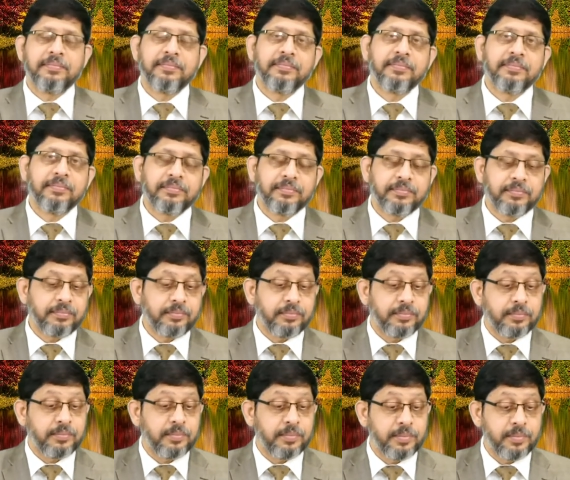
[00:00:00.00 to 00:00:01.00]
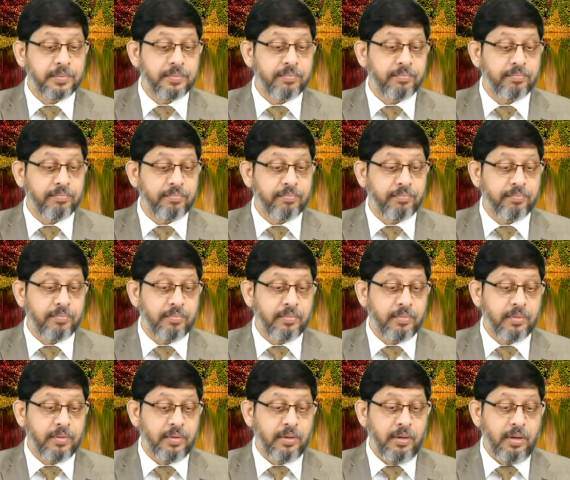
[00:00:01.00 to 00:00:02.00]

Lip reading: Nobody speaks.